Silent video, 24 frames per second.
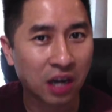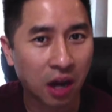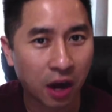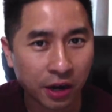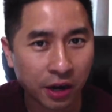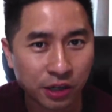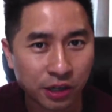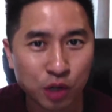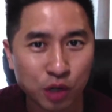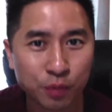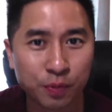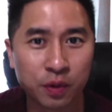
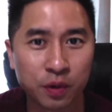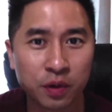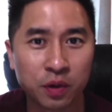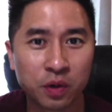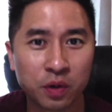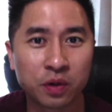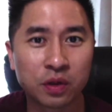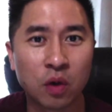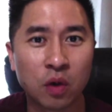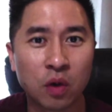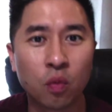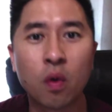
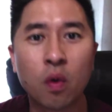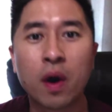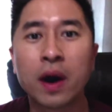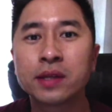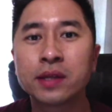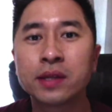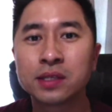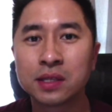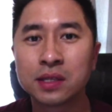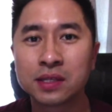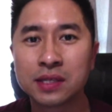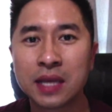entrepreneur that
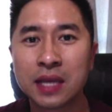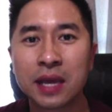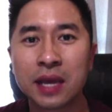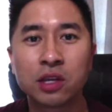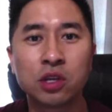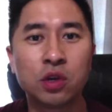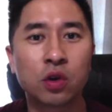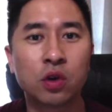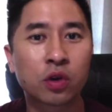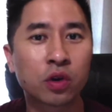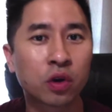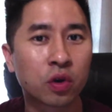wants to
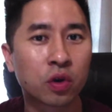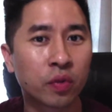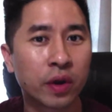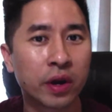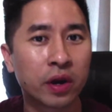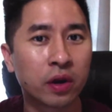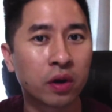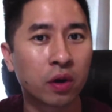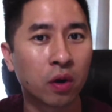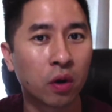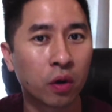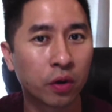take your
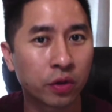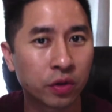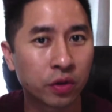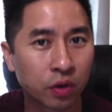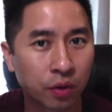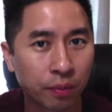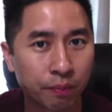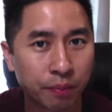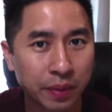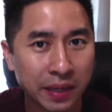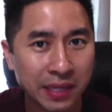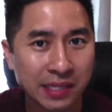career or
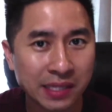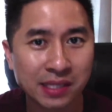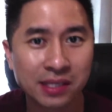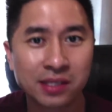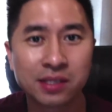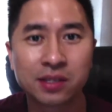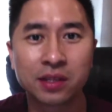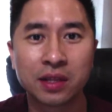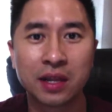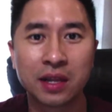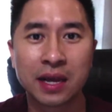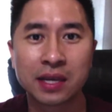your
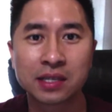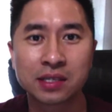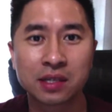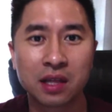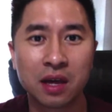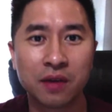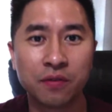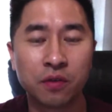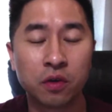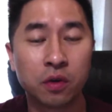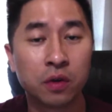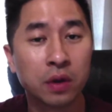business to the next
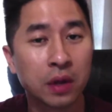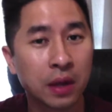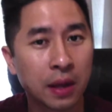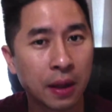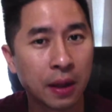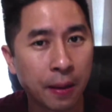level,